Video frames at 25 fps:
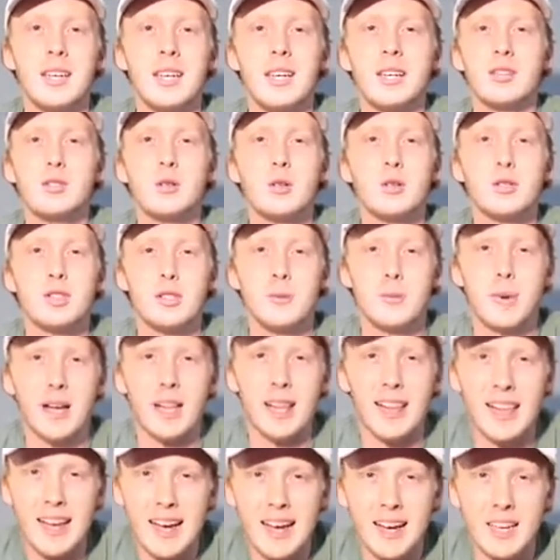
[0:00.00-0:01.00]
intro to
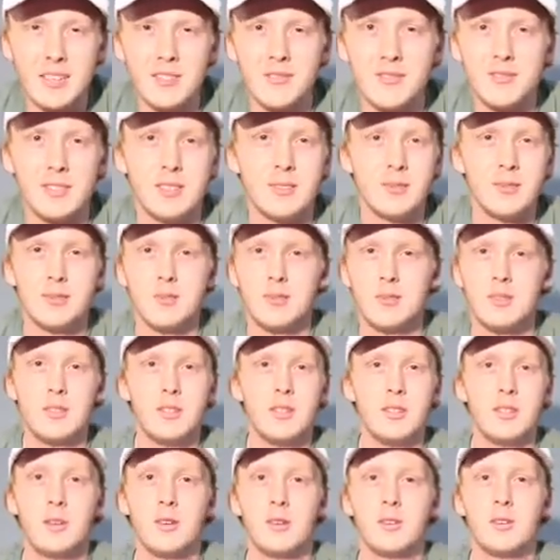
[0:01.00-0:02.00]
my life and,
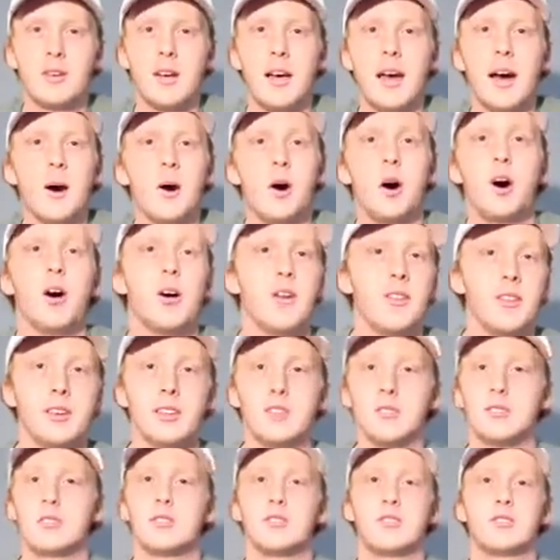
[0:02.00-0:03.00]
you know, how all
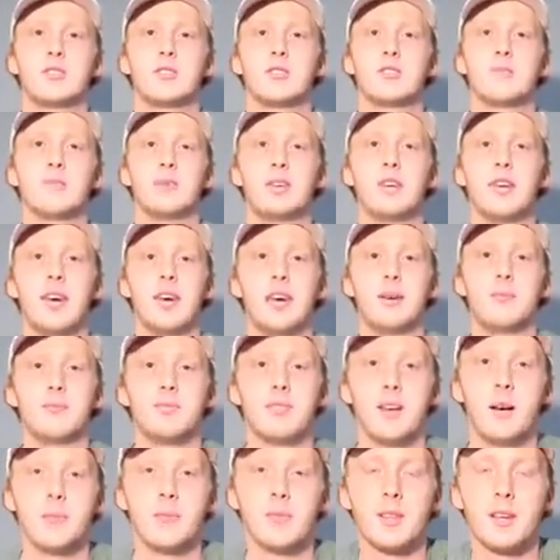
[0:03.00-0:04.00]
this became
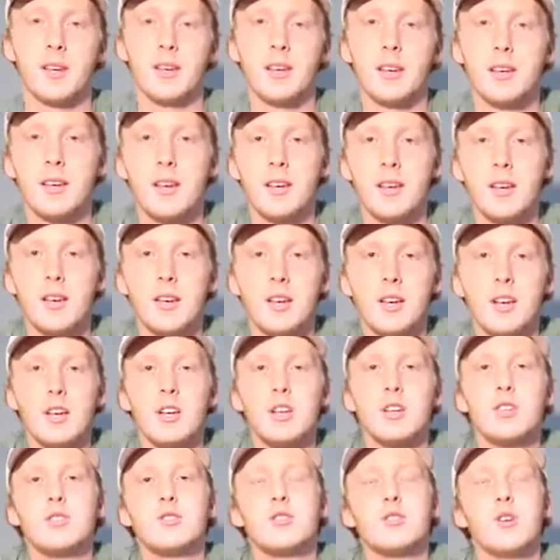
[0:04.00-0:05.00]
something.
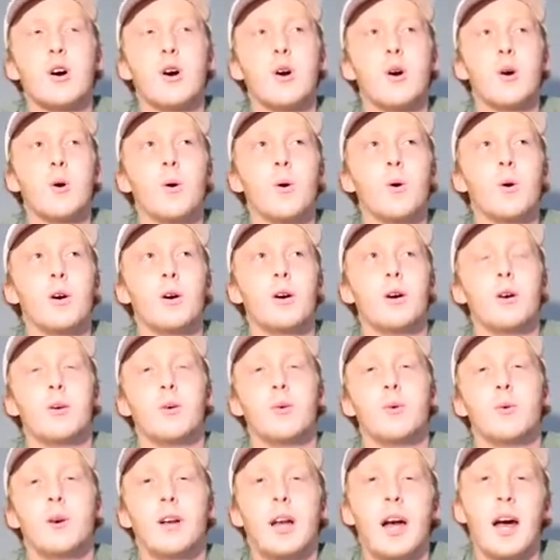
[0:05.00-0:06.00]
So
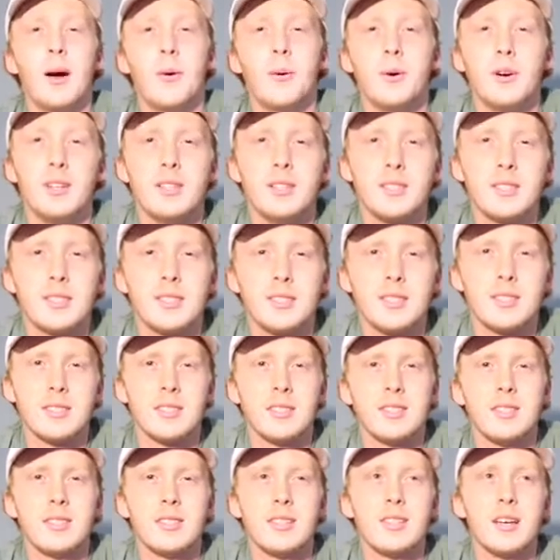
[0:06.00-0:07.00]
when I was,
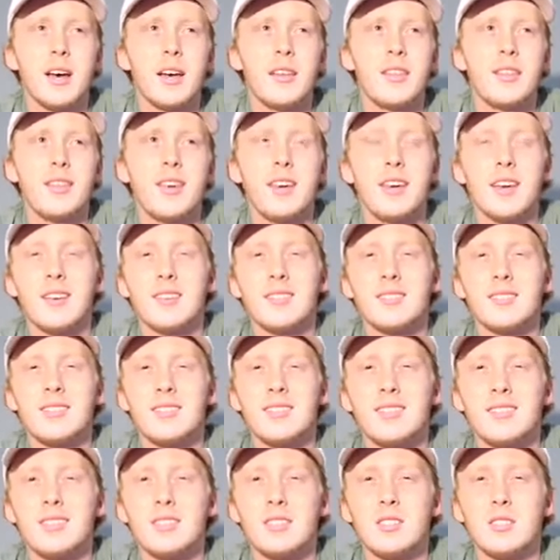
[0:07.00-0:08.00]
I think
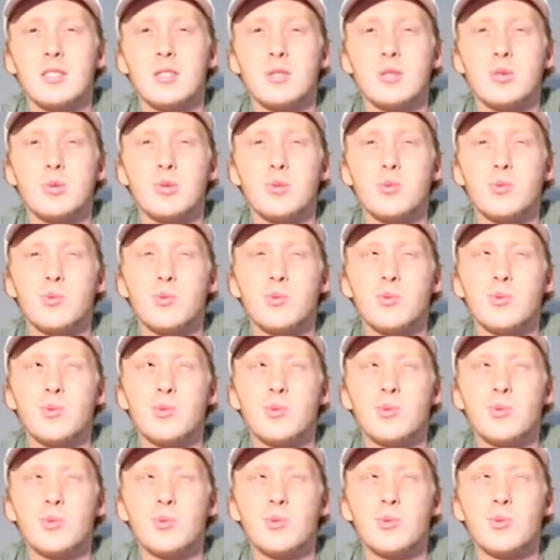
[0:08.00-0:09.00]

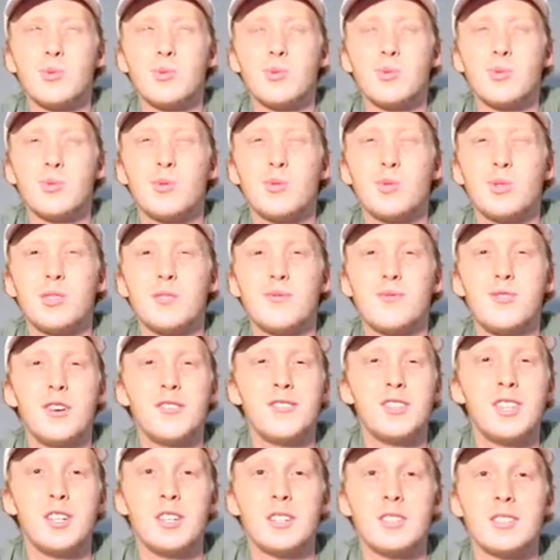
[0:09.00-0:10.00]

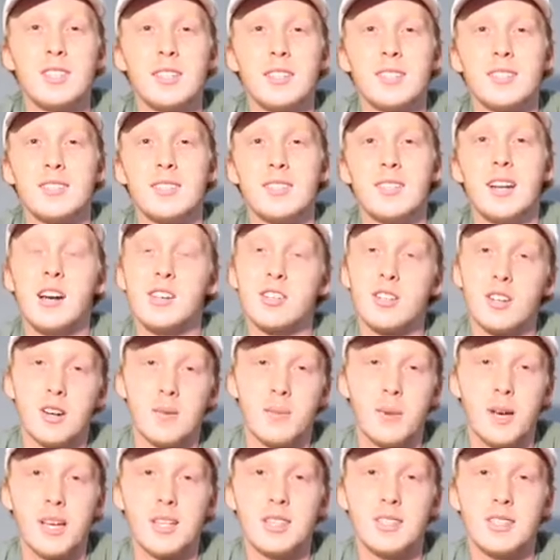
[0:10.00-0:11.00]
15 or 16, I
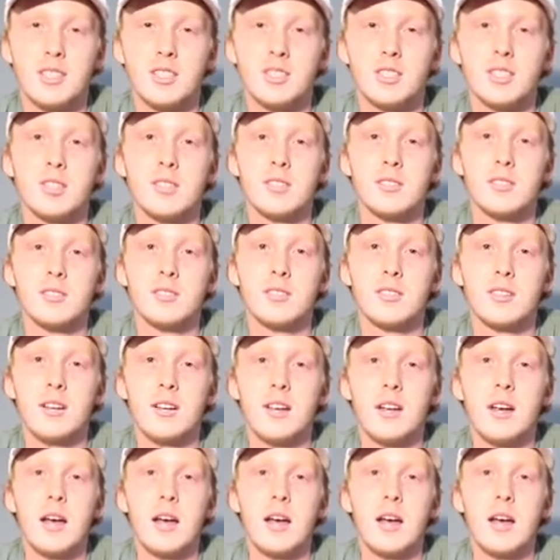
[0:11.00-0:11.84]
started making t-shirts.